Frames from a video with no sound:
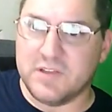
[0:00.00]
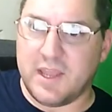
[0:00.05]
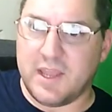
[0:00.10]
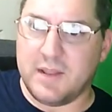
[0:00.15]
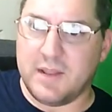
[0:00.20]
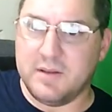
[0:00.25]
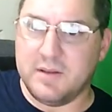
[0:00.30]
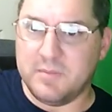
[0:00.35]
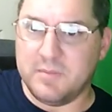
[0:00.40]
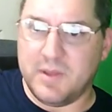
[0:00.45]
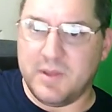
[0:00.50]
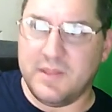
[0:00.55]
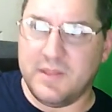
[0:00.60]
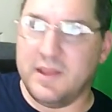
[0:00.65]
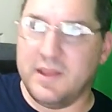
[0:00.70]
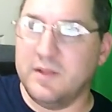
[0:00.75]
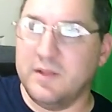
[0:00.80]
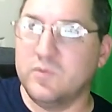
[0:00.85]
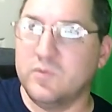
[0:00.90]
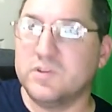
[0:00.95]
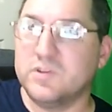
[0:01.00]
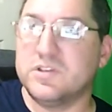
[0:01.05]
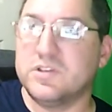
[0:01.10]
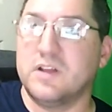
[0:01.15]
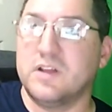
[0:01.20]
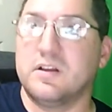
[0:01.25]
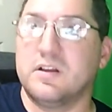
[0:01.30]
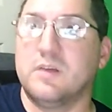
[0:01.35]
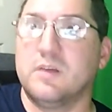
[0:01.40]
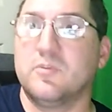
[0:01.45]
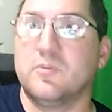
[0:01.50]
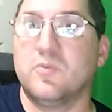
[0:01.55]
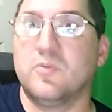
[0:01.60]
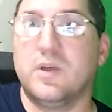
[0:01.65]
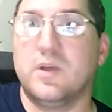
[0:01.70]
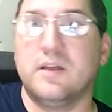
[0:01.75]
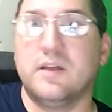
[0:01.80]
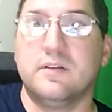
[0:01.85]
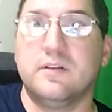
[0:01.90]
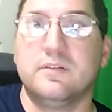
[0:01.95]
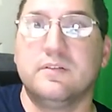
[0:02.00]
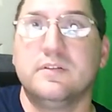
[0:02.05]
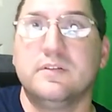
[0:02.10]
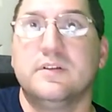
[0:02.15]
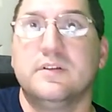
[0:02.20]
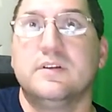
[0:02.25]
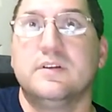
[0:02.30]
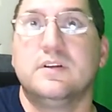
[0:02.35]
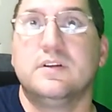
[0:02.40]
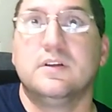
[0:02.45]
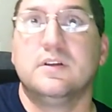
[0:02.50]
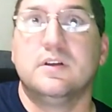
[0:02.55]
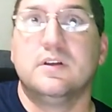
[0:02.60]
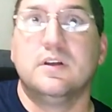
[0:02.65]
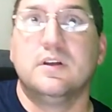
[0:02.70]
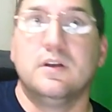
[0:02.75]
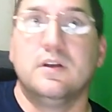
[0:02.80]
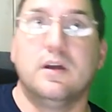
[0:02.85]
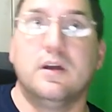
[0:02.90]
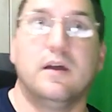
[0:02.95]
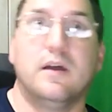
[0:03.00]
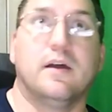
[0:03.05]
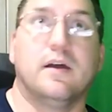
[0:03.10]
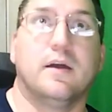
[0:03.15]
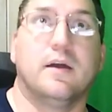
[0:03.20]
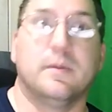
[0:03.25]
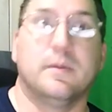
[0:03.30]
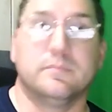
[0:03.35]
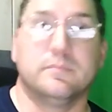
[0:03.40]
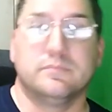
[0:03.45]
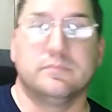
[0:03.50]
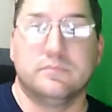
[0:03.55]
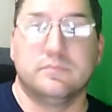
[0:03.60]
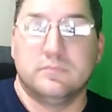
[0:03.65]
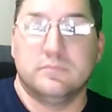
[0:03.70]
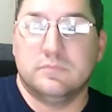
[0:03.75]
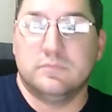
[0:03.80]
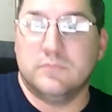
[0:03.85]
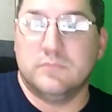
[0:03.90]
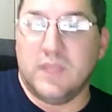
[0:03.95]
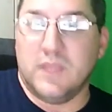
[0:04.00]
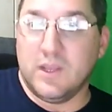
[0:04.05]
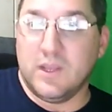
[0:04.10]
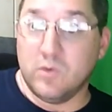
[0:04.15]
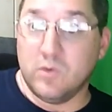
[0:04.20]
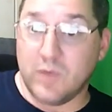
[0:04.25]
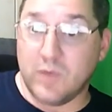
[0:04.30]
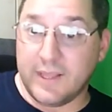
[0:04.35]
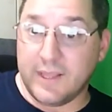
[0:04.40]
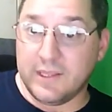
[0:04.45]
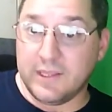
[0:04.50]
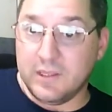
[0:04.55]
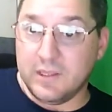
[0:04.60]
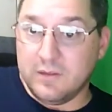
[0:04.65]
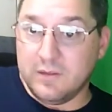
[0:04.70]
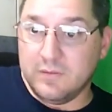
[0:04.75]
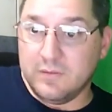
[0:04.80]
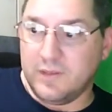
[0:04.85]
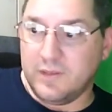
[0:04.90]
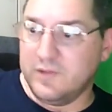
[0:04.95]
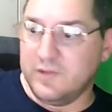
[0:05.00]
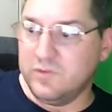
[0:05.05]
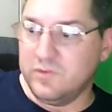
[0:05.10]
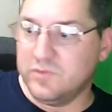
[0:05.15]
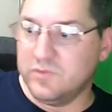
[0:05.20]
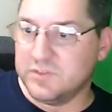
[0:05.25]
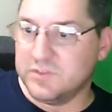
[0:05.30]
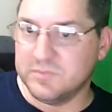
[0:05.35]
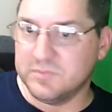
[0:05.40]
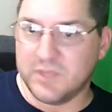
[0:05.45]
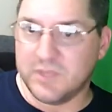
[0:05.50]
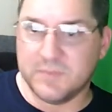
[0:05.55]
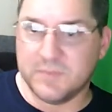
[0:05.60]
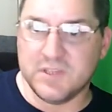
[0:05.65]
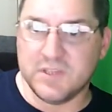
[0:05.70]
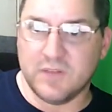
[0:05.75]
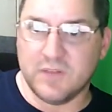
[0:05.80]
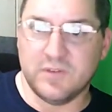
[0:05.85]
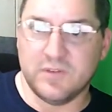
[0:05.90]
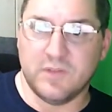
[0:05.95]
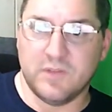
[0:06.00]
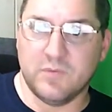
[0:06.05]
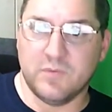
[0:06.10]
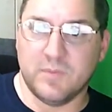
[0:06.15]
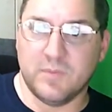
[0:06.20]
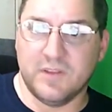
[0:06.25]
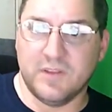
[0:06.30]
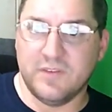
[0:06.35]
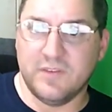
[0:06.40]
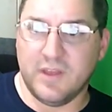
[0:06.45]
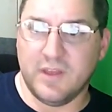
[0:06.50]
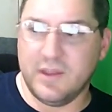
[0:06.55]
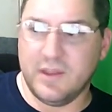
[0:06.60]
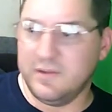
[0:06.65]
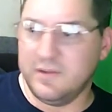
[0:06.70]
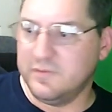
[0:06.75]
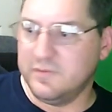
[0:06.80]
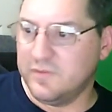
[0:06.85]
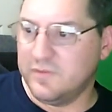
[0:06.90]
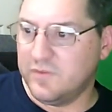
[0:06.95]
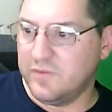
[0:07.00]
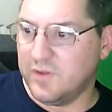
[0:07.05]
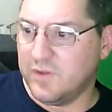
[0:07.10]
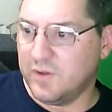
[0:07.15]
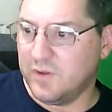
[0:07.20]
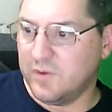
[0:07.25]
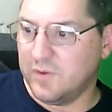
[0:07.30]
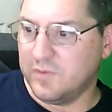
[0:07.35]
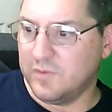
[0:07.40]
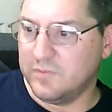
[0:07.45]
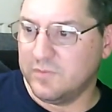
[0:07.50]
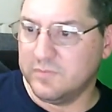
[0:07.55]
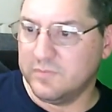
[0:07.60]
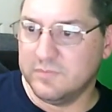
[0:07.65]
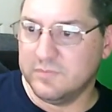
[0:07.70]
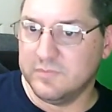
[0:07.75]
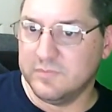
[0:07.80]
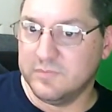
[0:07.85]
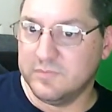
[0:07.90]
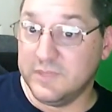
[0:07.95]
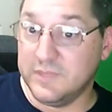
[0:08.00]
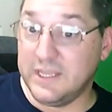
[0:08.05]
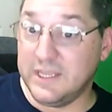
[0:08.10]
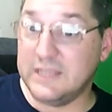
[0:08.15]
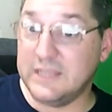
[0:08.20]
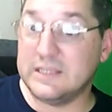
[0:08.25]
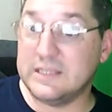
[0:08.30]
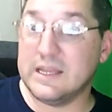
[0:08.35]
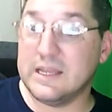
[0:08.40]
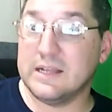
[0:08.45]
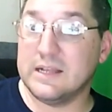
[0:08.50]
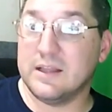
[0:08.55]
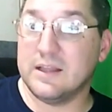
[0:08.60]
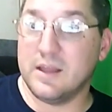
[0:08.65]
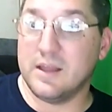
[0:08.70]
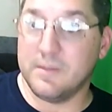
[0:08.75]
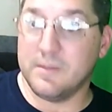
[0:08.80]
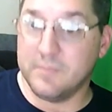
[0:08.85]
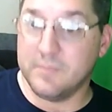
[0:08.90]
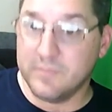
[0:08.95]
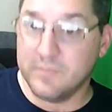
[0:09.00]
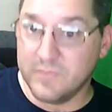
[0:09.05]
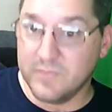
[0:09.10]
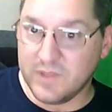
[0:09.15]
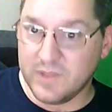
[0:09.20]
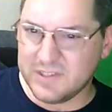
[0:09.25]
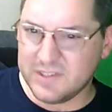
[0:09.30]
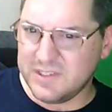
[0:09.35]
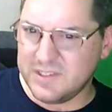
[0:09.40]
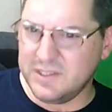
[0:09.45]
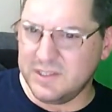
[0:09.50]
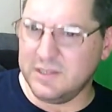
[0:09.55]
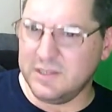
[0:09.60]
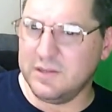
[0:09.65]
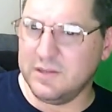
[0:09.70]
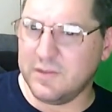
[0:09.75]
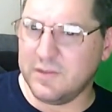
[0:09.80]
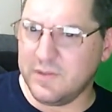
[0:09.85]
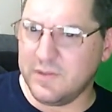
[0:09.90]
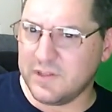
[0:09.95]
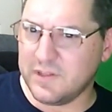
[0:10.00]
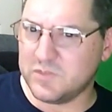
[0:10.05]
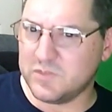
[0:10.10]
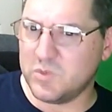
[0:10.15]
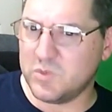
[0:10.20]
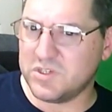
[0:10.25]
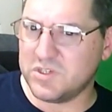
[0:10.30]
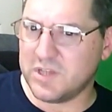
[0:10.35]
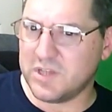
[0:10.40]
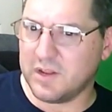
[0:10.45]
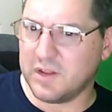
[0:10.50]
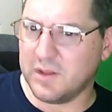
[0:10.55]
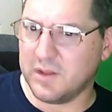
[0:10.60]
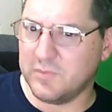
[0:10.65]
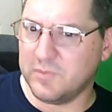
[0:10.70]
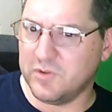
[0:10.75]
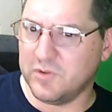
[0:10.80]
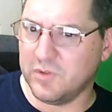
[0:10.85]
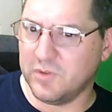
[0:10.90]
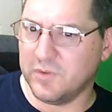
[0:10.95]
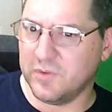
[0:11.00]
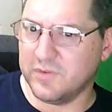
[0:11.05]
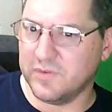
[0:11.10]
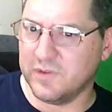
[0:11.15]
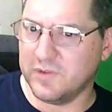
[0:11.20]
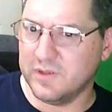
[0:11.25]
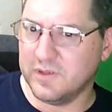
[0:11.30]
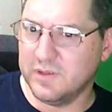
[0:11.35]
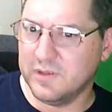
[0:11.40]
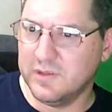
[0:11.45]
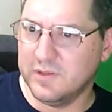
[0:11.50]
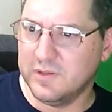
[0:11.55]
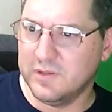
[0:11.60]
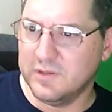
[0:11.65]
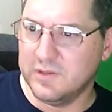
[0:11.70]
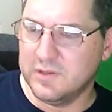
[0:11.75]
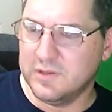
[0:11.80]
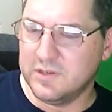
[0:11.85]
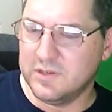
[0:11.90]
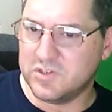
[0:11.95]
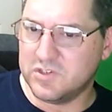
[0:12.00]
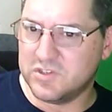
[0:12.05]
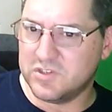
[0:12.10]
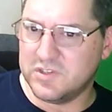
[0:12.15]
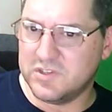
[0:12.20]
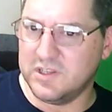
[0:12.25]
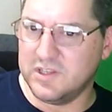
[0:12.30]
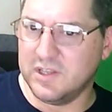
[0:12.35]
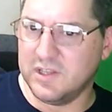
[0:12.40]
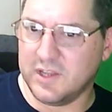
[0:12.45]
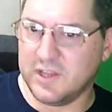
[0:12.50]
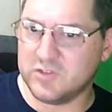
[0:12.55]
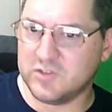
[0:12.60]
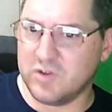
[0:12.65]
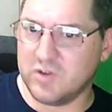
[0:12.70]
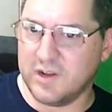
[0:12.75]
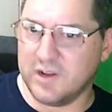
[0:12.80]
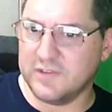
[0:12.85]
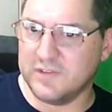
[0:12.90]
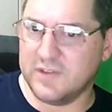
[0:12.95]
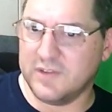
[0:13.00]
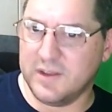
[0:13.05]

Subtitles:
I did buy that on wish.com as well. I go hiking. I do some Cub Scout stuff with my son. So, geek.com. I think that's wish.com too, though, isn't it? It's just the electronic side.